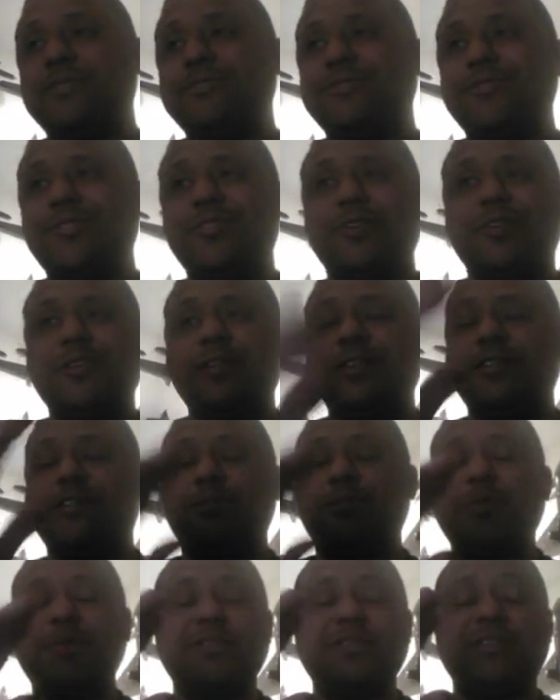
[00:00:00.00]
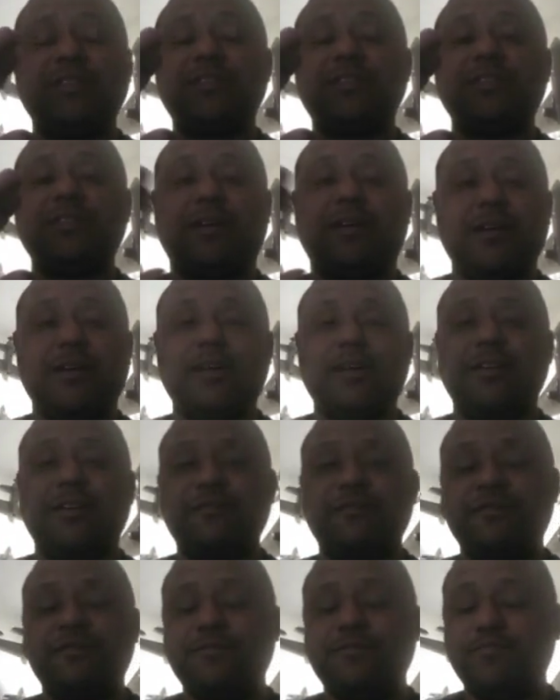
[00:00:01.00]
starting the business I
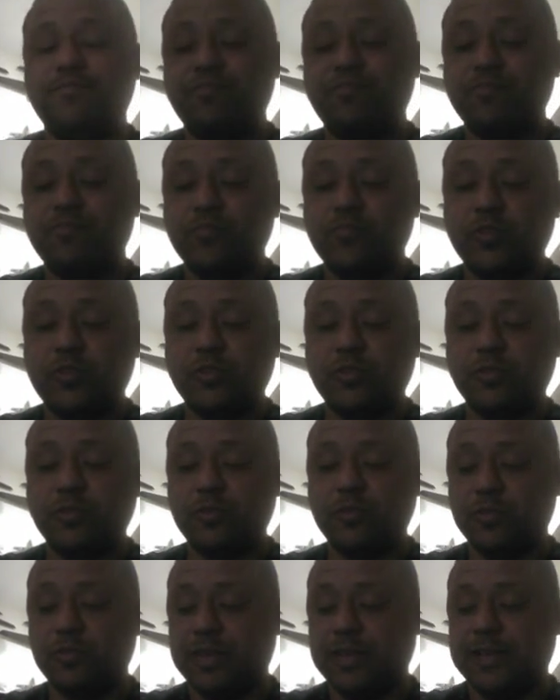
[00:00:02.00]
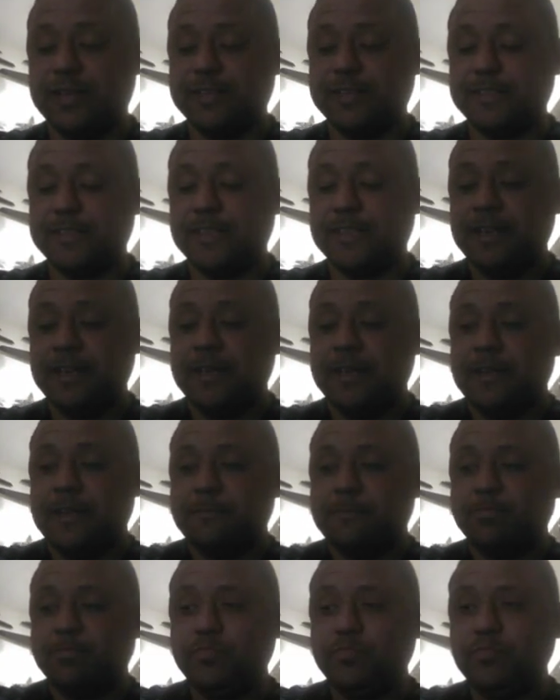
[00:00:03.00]
love to do,
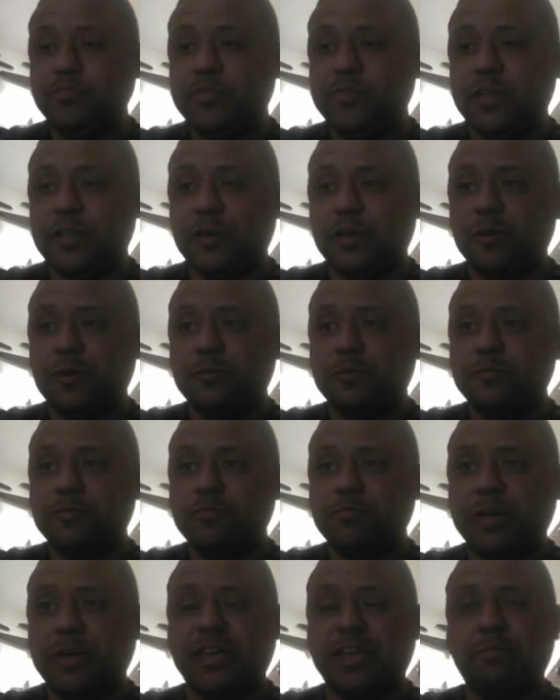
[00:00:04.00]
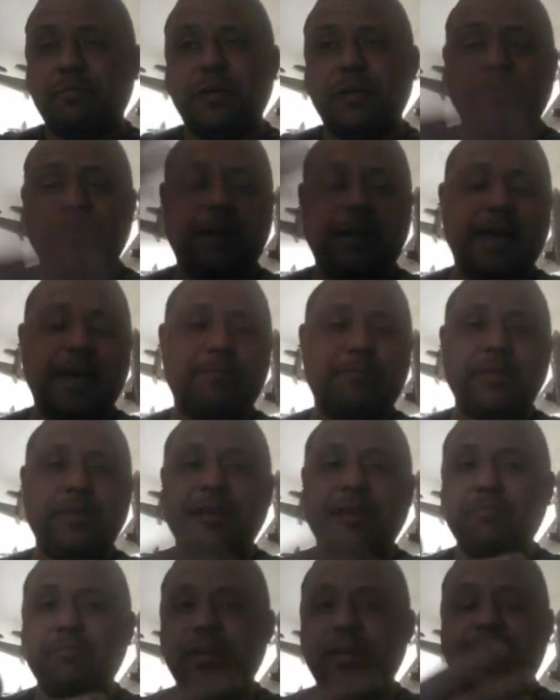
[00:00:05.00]
and making people
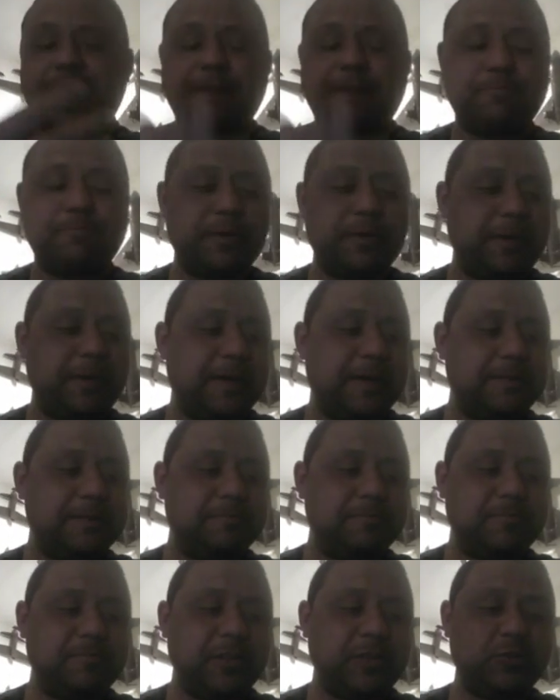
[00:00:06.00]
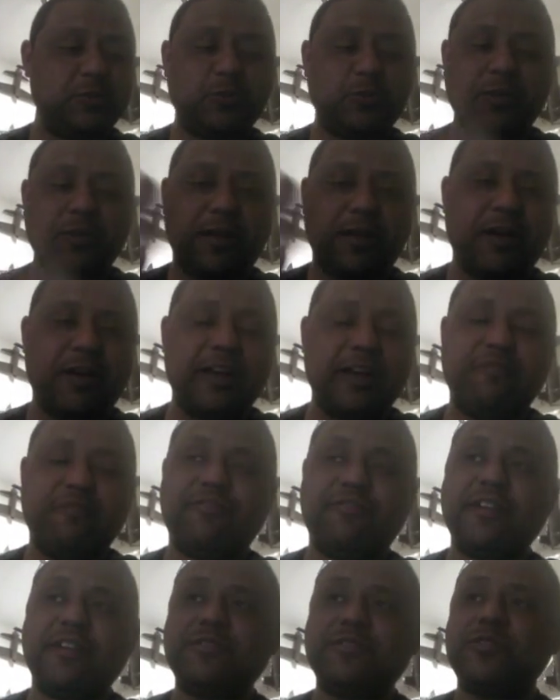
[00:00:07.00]
happy and be happy and enjoy
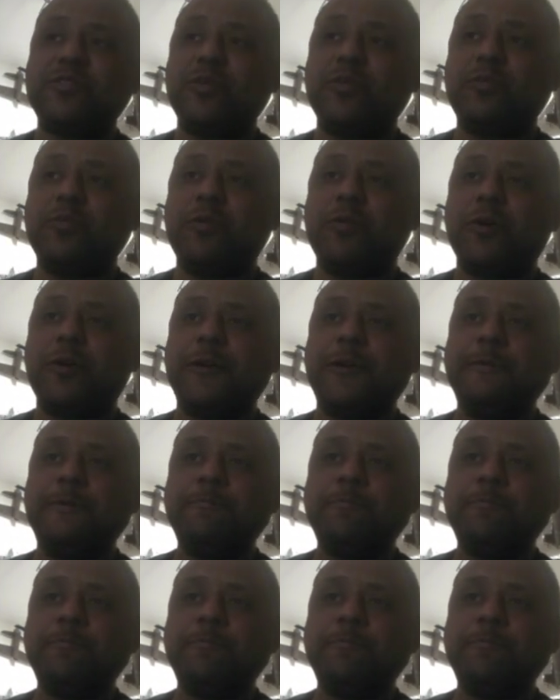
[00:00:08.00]
life and so on.